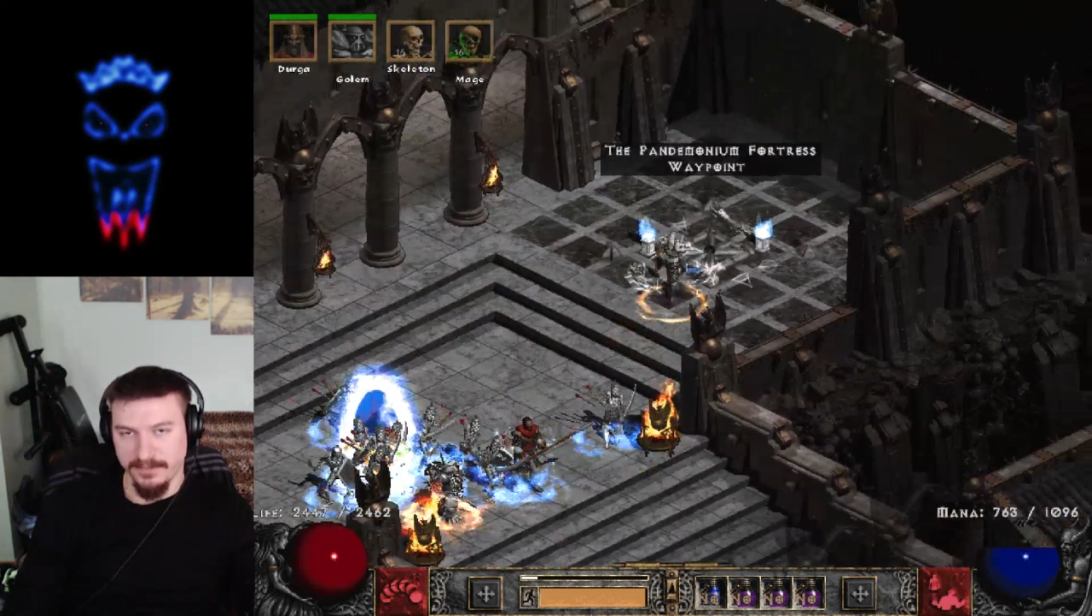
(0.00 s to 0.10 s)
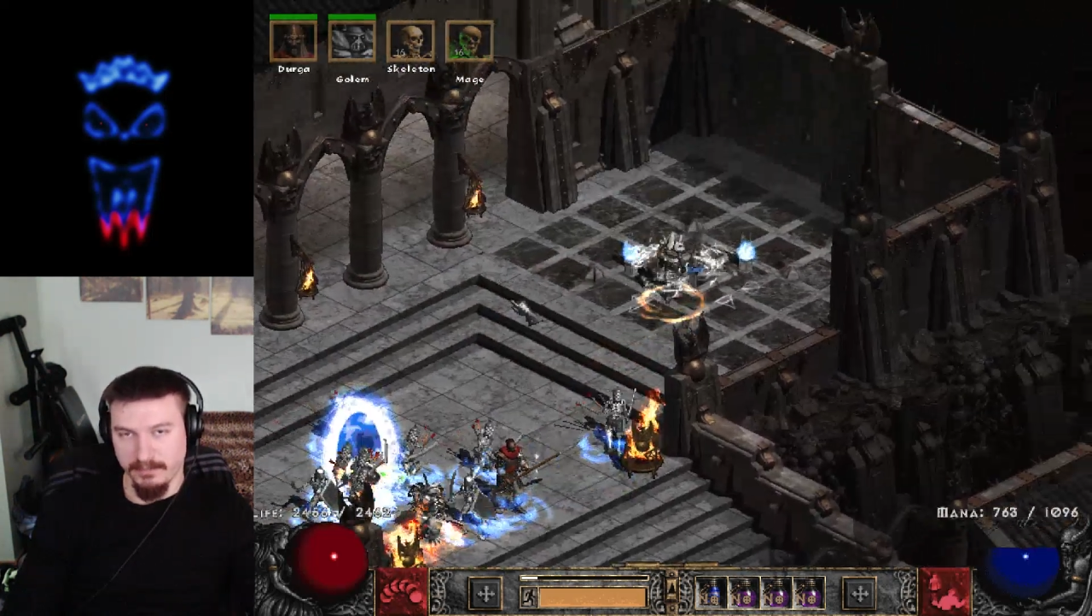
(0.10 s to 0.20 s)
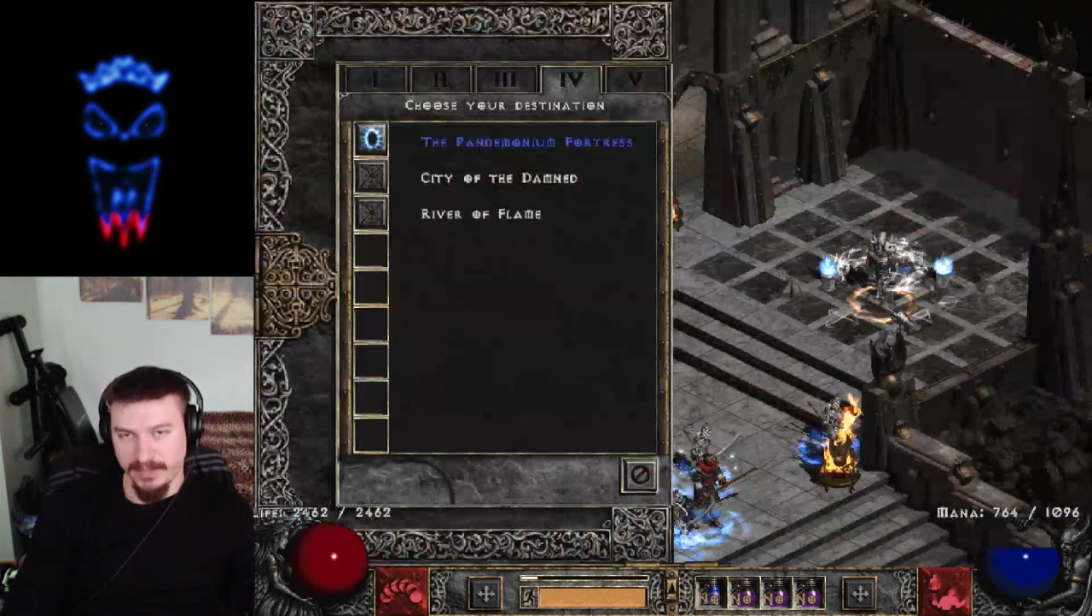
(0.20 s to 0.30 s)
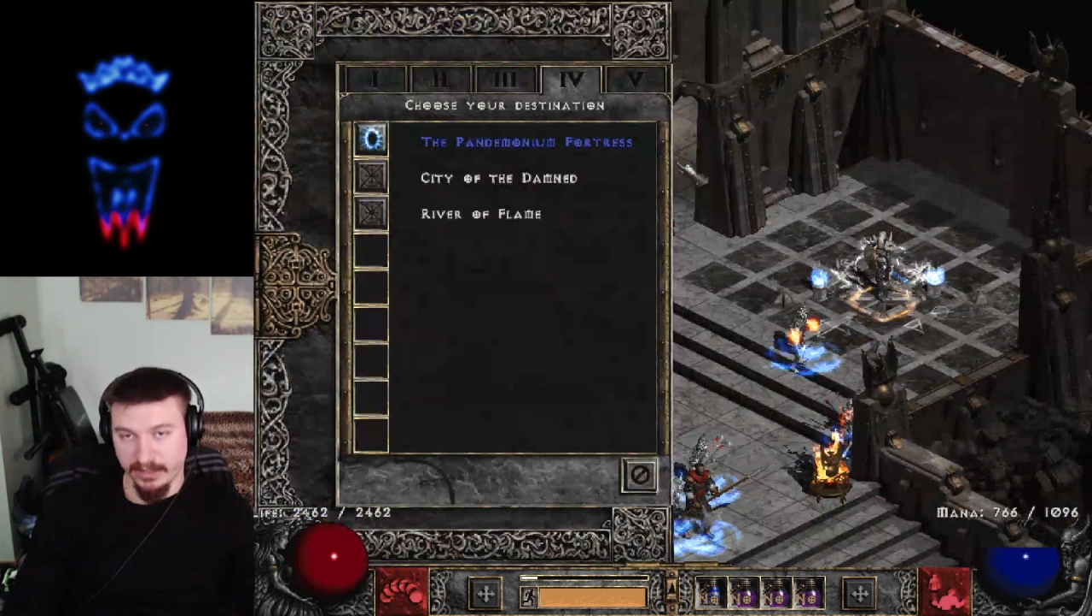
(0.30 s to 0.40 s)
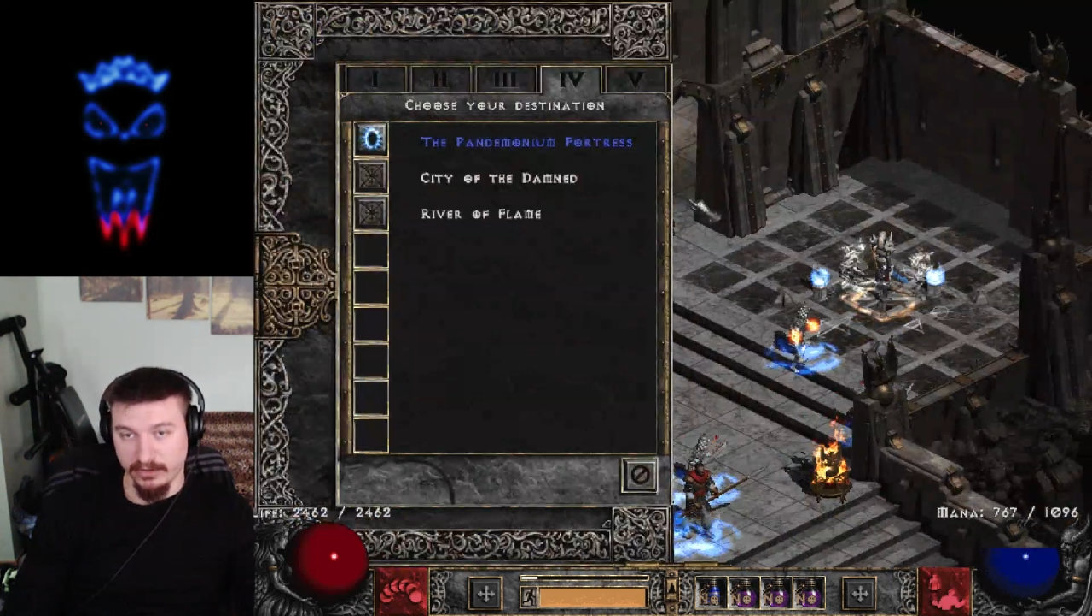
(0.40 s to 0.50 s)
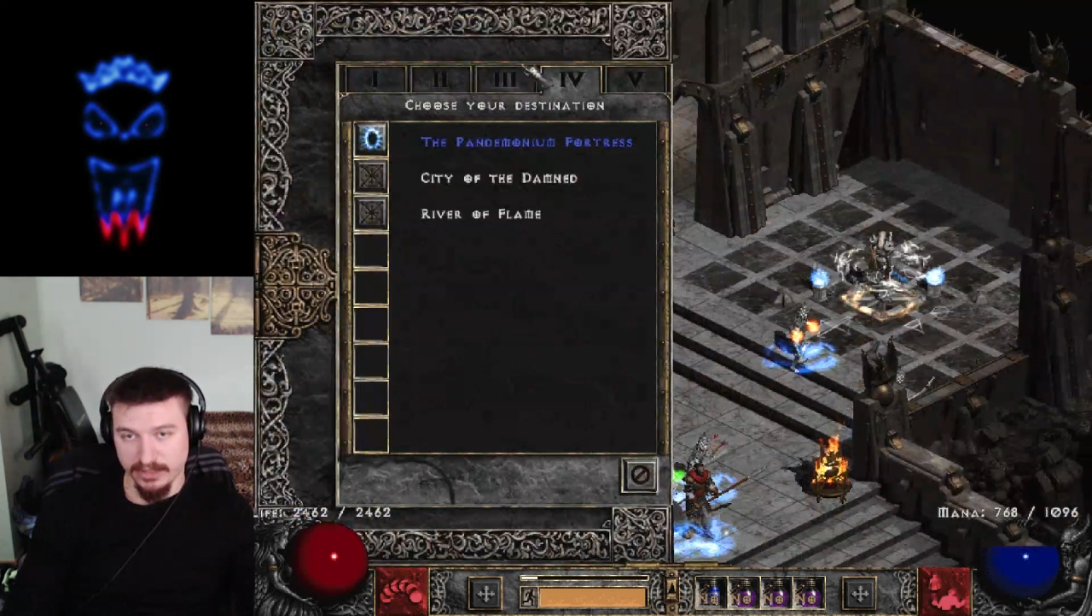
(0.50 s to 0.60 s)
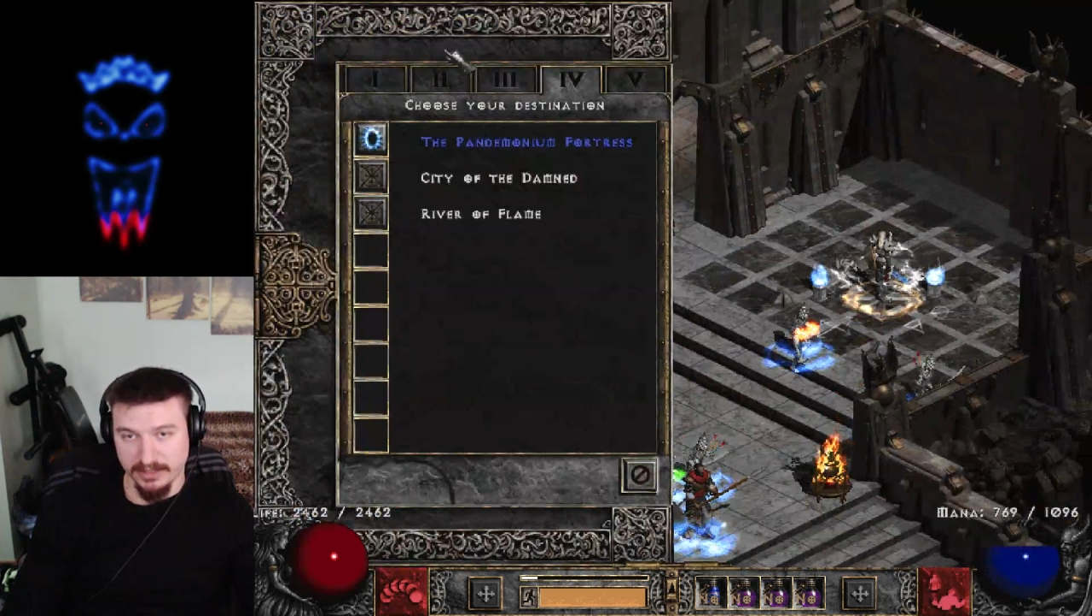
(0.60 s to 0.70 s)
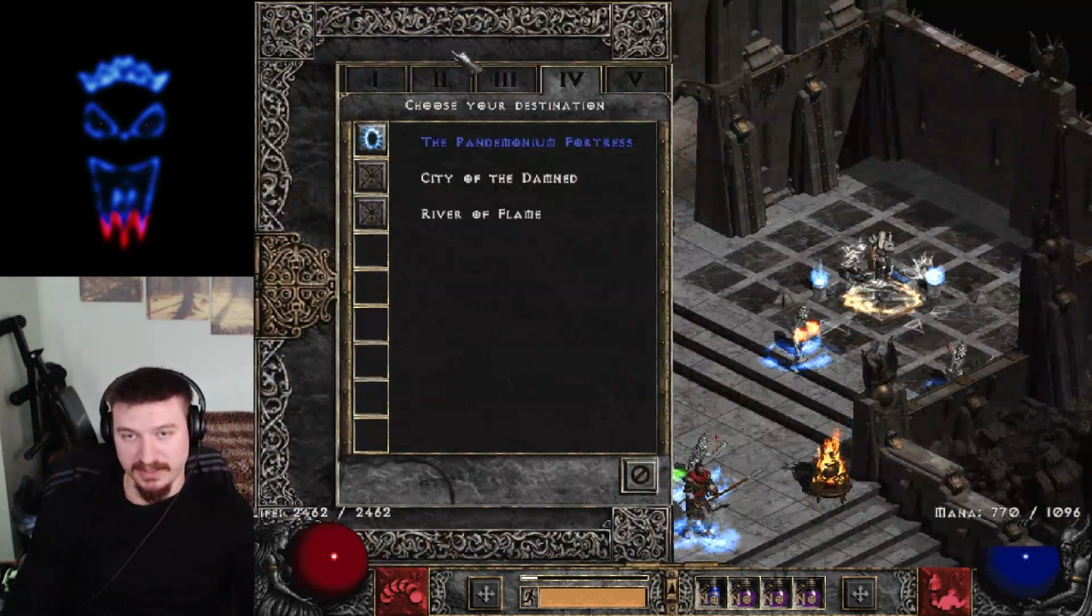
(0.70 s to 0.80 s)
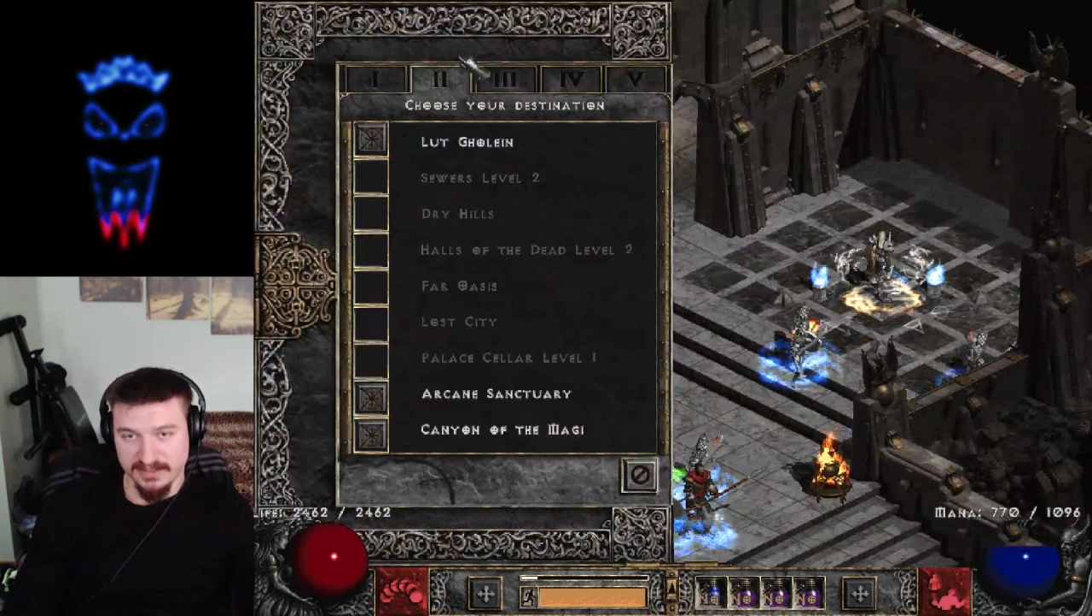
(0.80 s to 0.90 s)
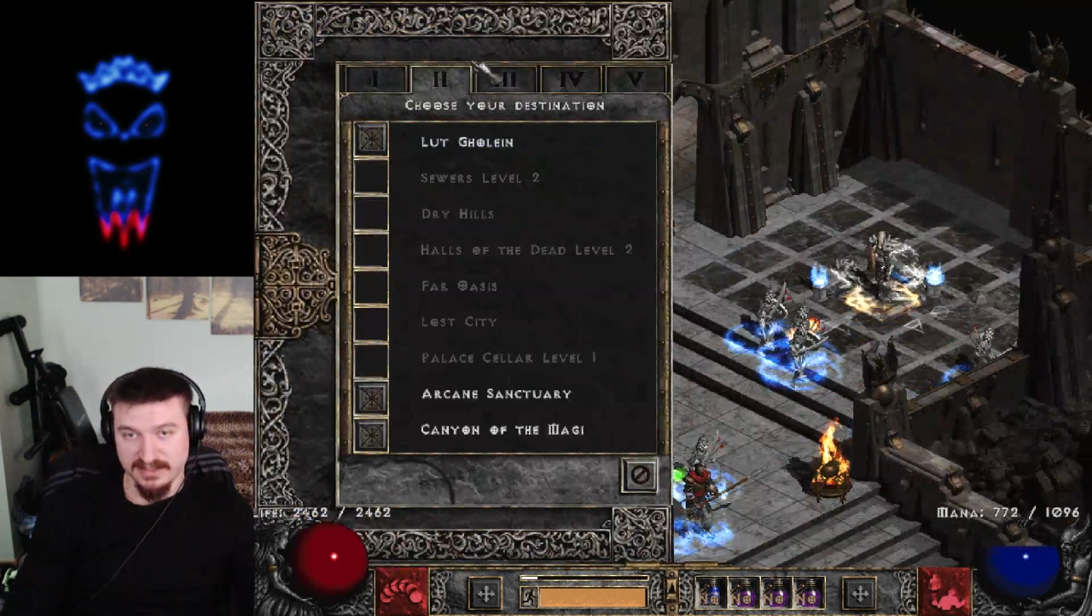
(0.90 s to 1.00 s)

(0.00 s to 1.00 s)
My golem has